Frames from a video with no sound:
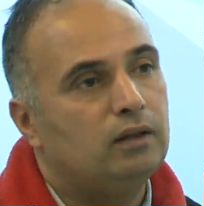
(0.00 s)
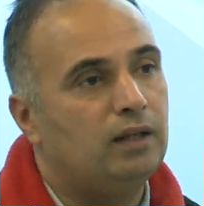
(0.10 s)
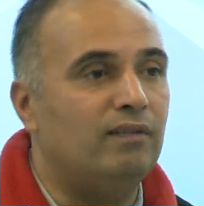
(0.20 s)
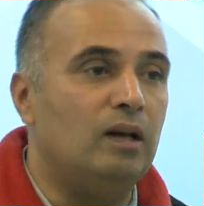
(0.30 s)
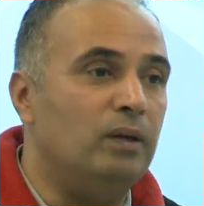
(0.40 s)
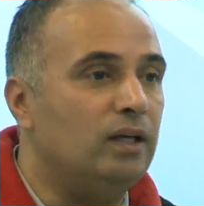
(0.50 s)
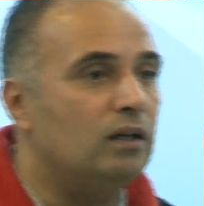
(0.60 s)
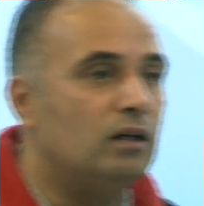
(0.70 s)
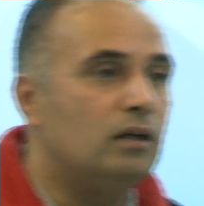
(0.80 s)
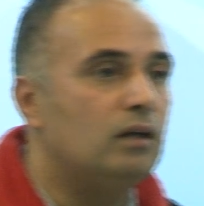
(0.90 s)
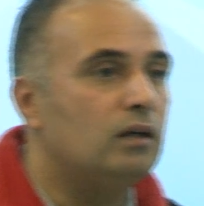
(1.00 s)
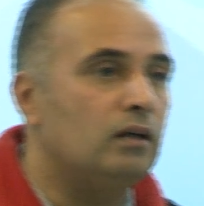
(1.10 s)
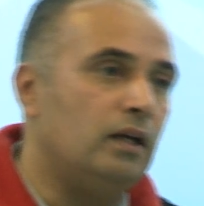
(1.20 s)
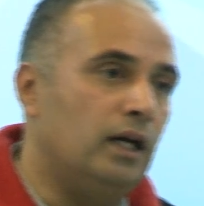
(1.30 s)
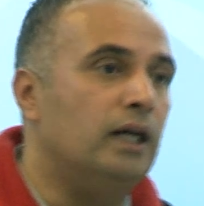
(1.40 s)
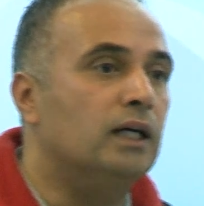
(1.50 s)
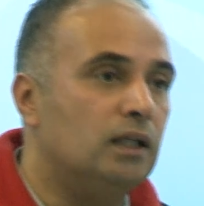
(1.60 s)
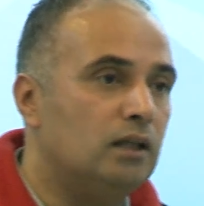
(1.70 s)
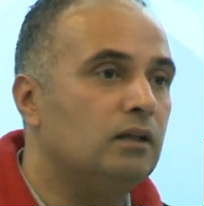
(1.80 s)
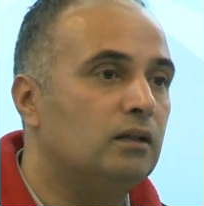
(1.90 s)
there will be. Yeah, yeah.
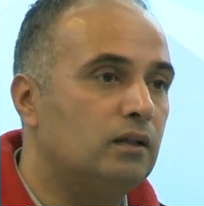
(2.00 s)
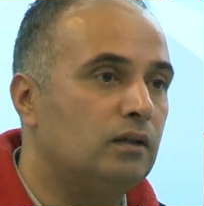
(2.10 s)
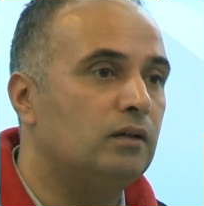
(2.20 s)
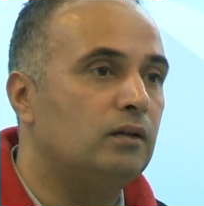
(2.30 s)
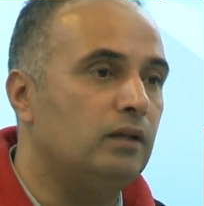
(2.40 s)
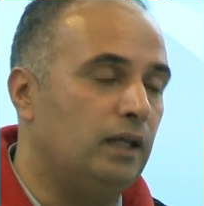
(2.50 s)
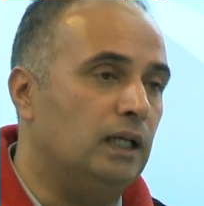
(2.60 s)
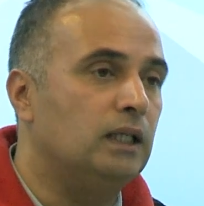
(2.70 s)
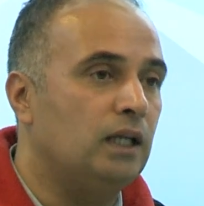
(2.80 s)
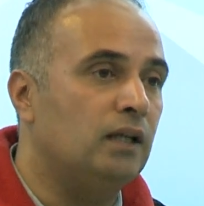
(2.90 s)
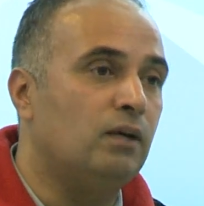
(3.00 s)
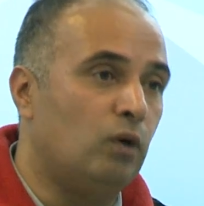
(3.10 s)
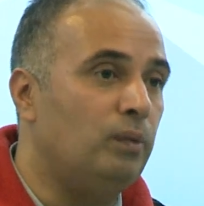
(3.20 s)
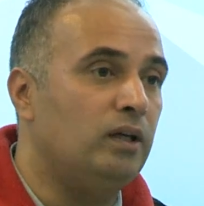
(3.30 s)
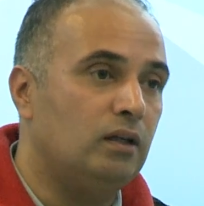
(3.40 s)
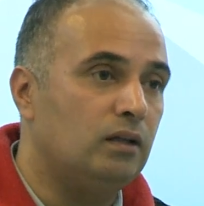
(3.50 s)
Yeah, yeah, they would be.